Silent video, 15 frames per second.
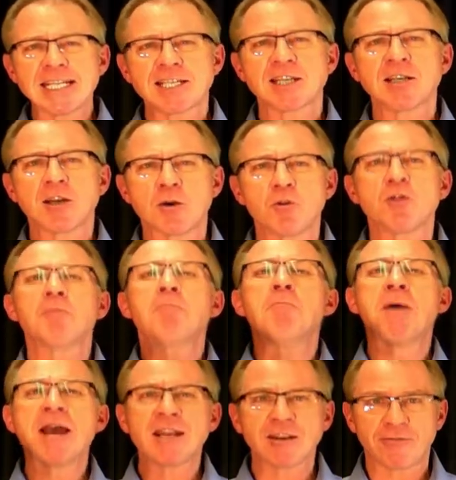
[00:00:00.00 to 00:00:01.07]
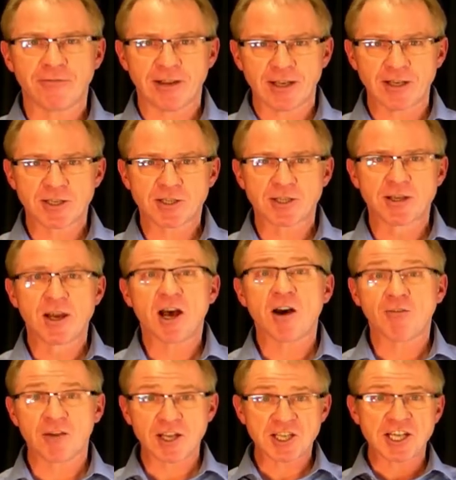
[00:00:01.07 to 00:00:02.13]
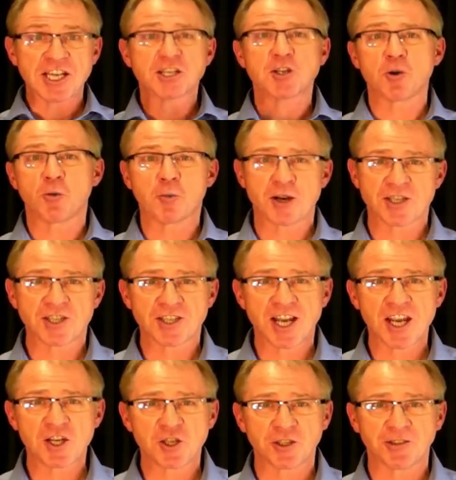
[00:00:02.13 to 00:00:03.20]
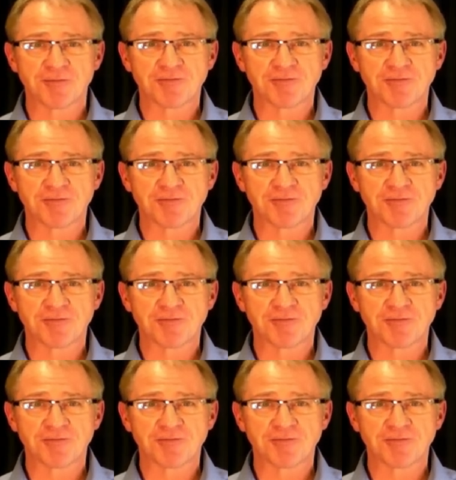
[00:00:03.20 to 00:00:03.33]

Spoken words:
to know the benefits of listening to your presentation.